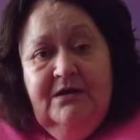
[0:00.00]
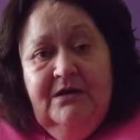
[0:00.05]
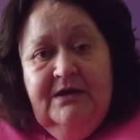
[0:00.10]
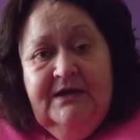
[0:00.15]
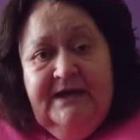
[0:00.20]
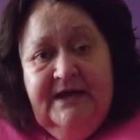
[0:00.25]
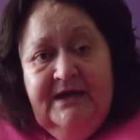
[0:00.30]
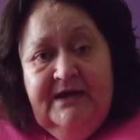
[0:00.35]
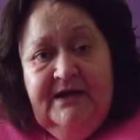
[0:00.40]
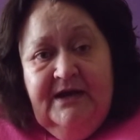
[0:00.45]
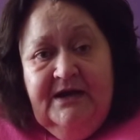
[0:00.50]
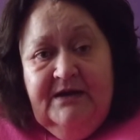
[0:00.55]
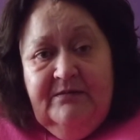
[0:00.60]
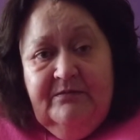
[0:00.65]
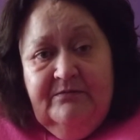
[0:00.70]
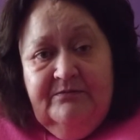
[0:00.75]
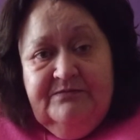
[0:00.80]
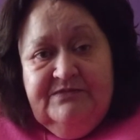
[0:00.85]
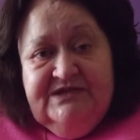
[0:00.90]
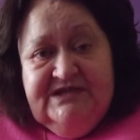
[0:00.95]
again,
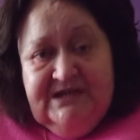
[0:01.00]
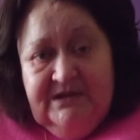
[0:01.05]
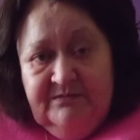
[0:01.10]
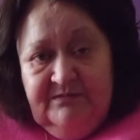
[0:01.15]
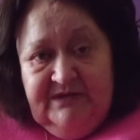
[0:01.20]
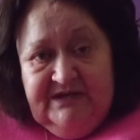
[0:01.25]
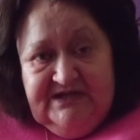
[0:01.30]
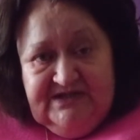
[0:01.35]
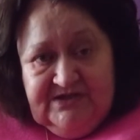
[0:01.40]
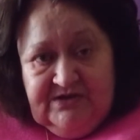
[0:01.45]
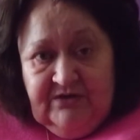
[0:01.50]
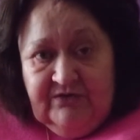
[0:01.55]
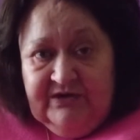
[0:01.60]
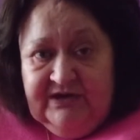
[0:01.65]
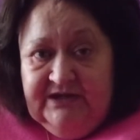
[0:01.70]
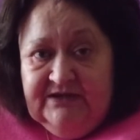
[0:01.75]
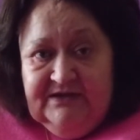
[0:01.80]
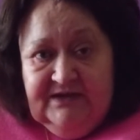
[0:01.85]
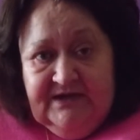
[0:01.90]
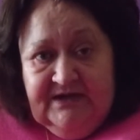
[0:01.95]
I'm deeply
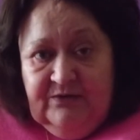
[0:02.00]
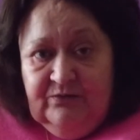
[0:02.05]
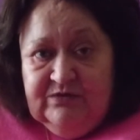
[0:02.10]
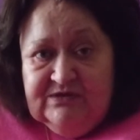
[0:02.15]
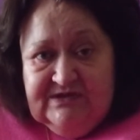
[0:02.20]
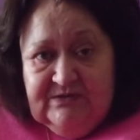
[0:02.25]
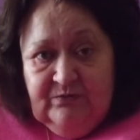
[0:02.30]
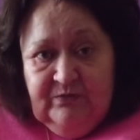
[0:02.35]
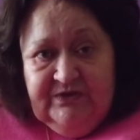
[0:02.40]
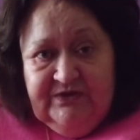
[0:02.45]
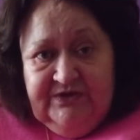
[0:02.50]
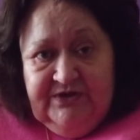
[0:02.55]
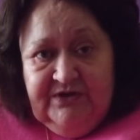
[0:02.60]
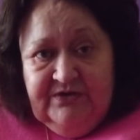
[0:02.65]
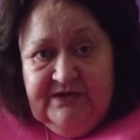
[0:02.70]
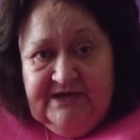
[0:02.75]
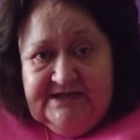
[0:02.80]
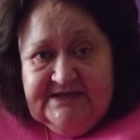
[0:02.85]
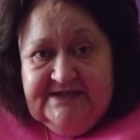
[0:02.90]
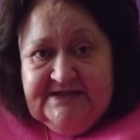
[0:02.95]
sorry that I wasn't with you
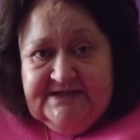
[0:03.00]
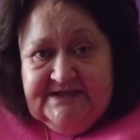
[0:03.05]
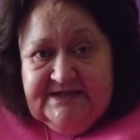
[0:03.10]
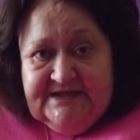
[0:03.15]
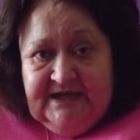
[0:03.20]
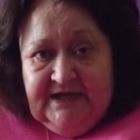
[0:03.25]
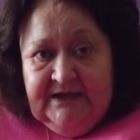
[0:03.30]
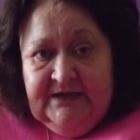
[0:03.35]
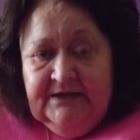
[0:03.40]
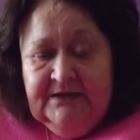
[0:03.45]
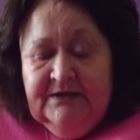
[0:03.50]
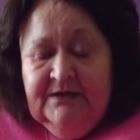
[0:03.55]
yesterday,